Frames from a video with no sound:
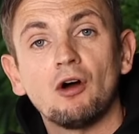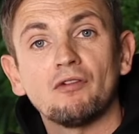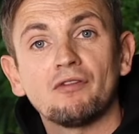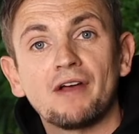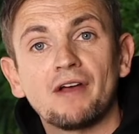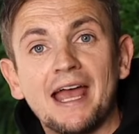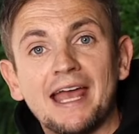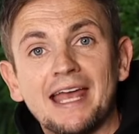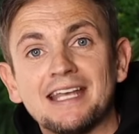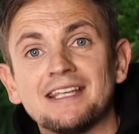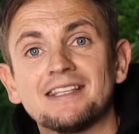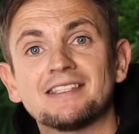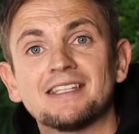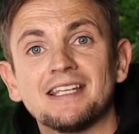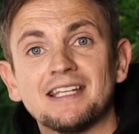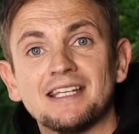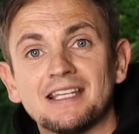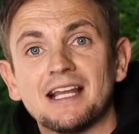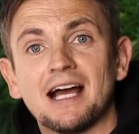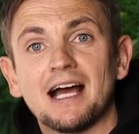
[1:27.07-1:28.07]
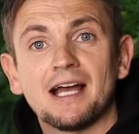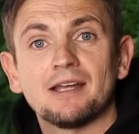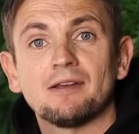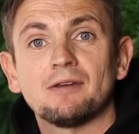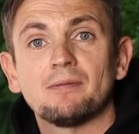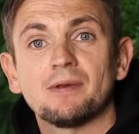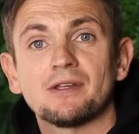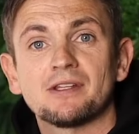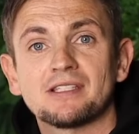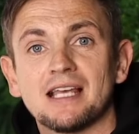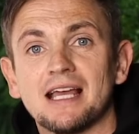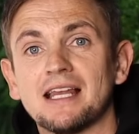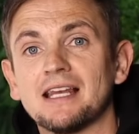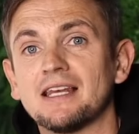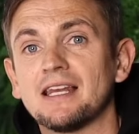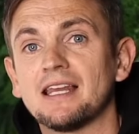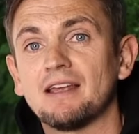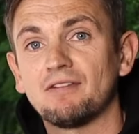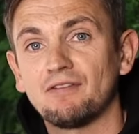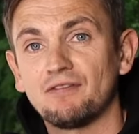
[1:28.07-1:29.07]
of eighty-nine
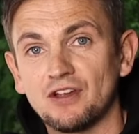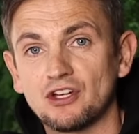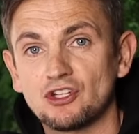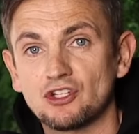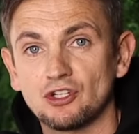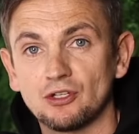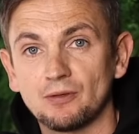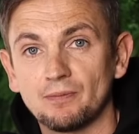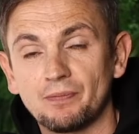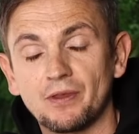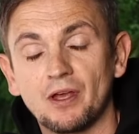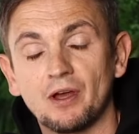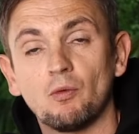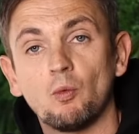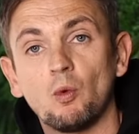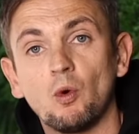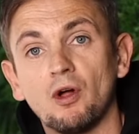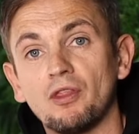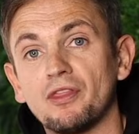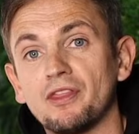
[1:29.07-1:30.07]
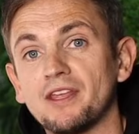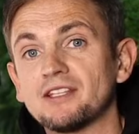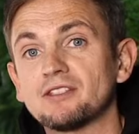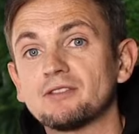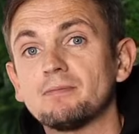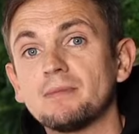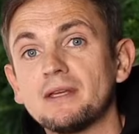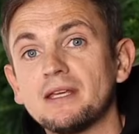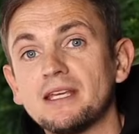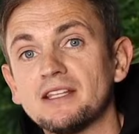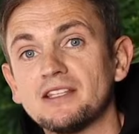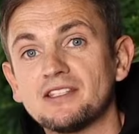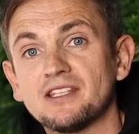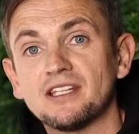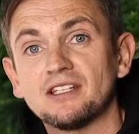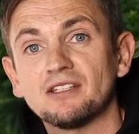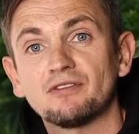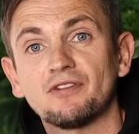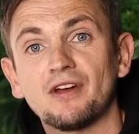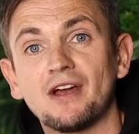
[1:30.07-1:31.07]
percent efficient. And what this means
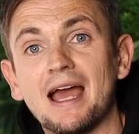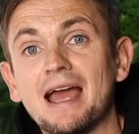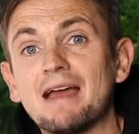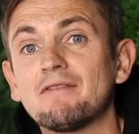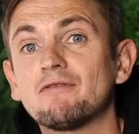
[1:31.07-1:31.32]
is for